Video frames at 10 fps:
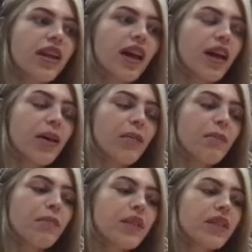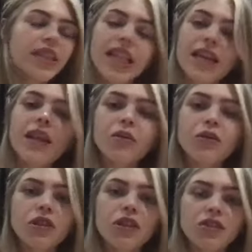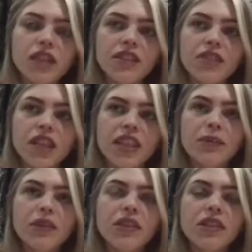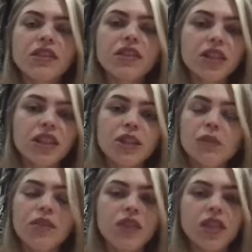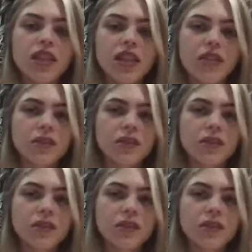So yeah, that was a really fun experience because it's my first ever